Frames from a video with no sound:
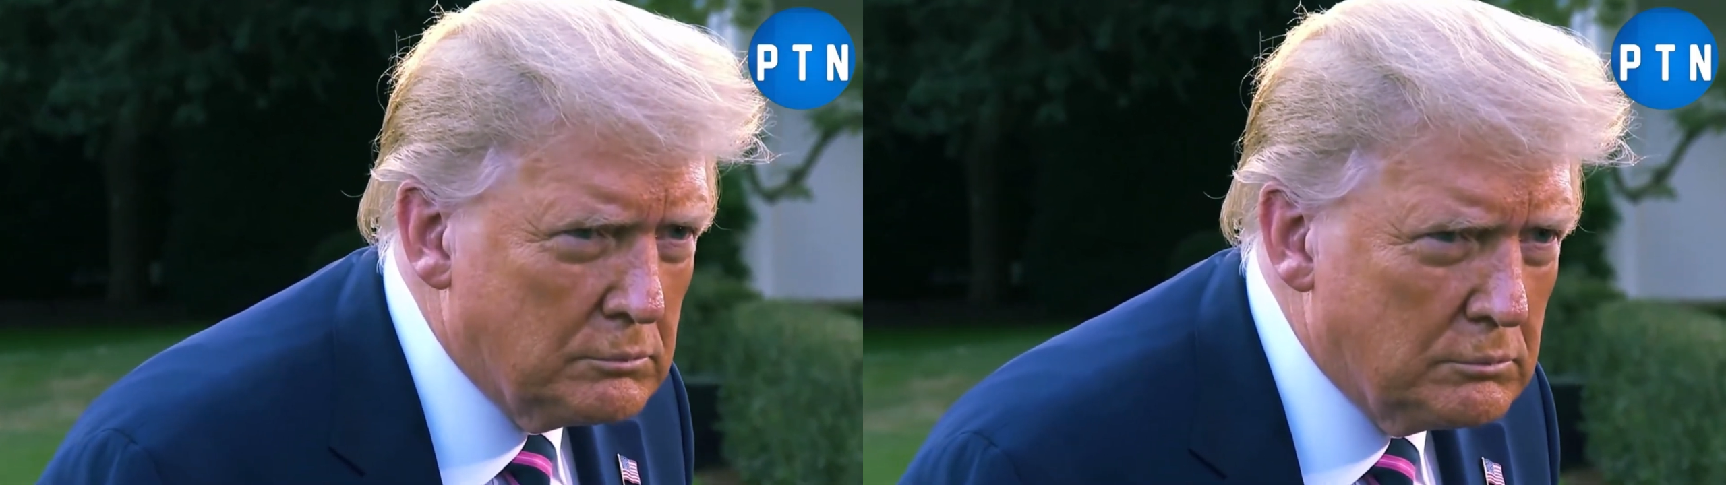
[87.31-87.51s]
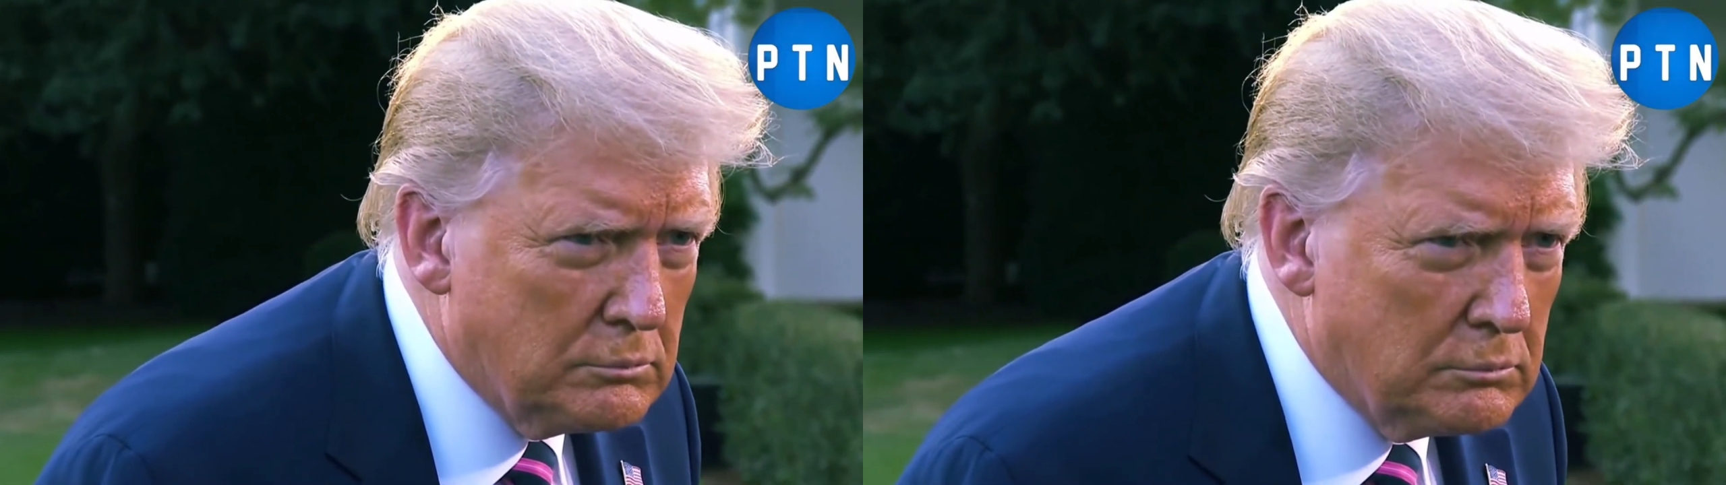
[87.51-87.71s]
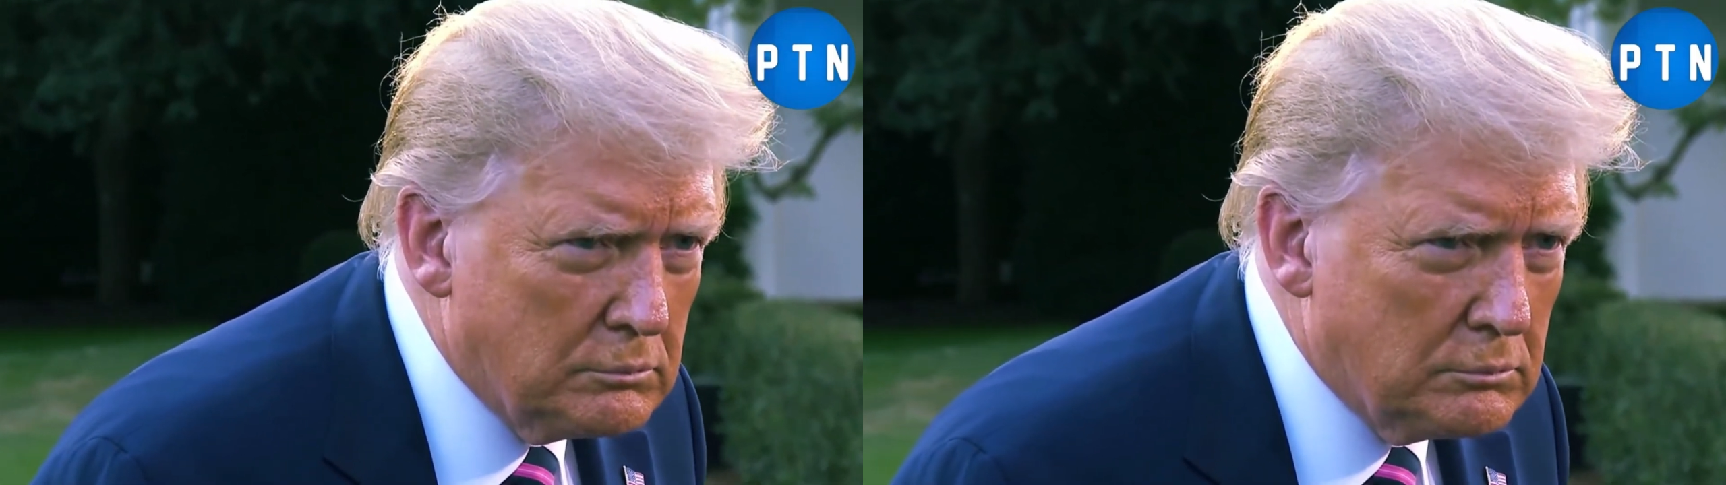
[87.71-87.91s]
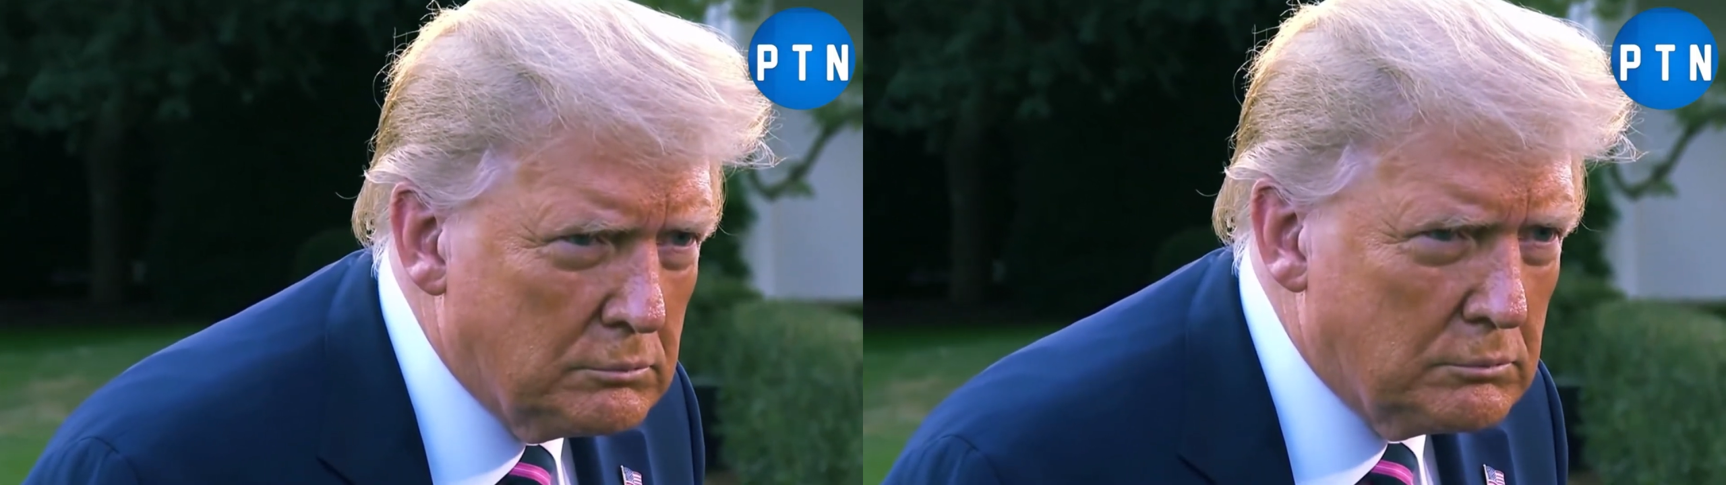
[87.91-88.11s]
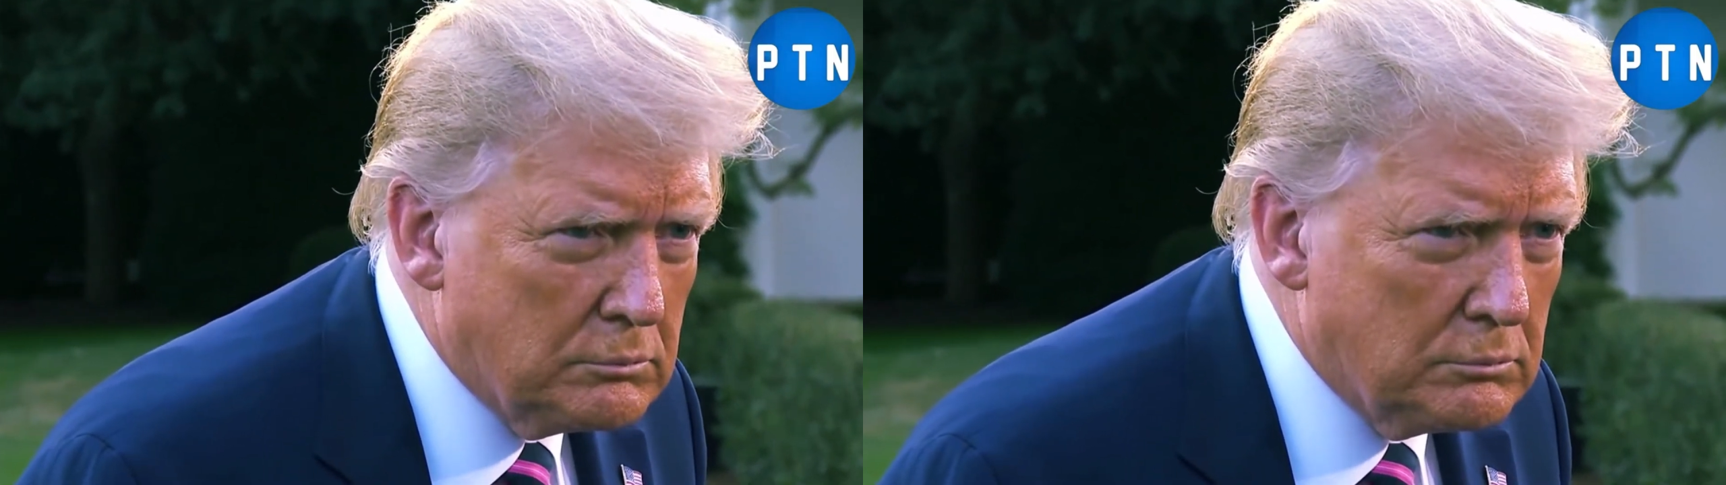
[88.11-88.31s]
Hankey,
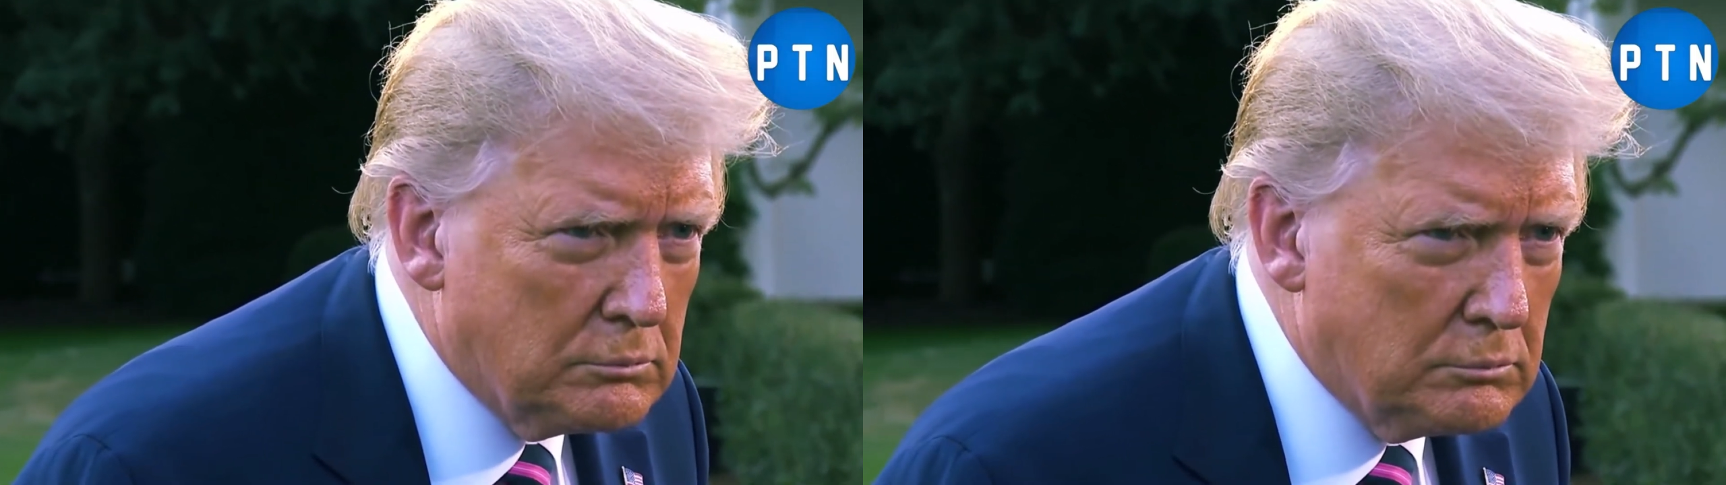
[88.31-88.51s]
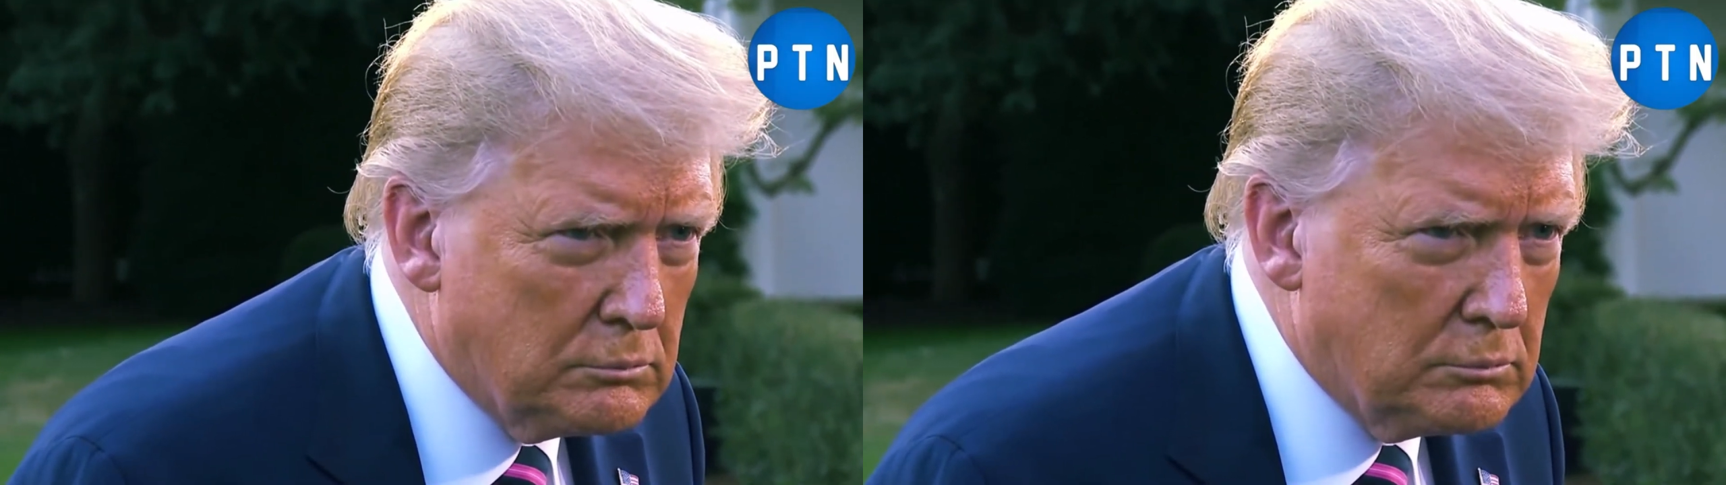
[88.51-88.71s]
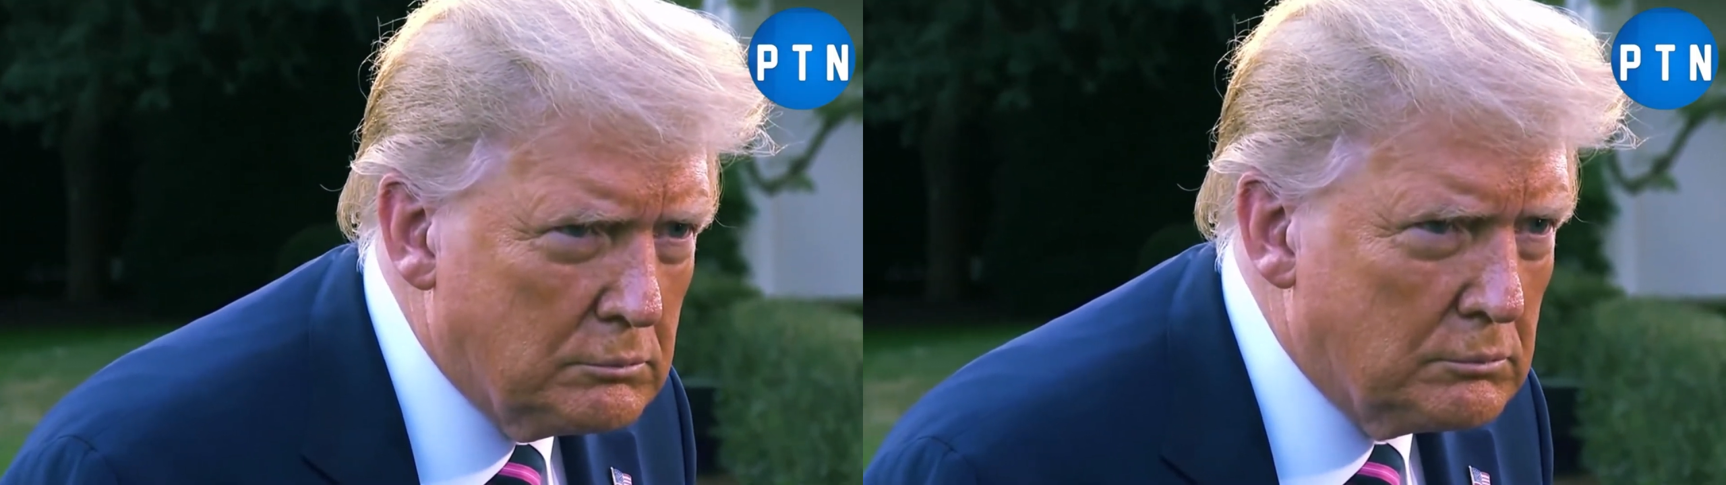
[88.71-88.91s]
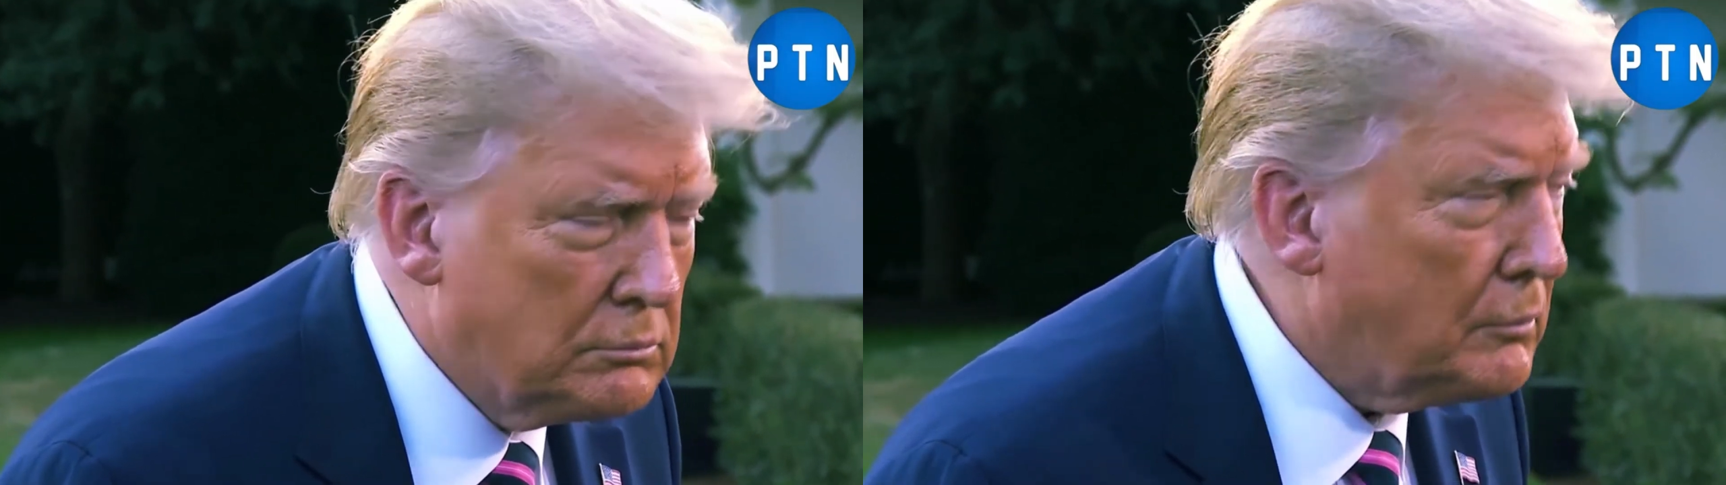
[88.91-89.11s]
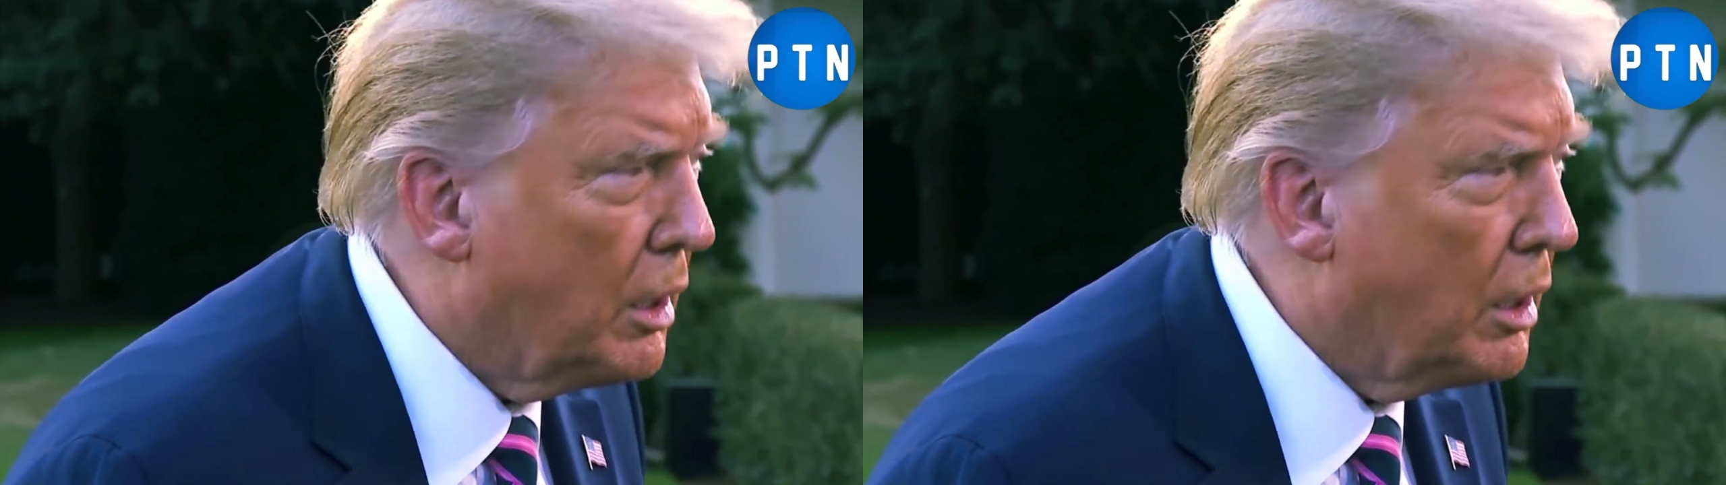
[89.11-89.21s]
reportedly,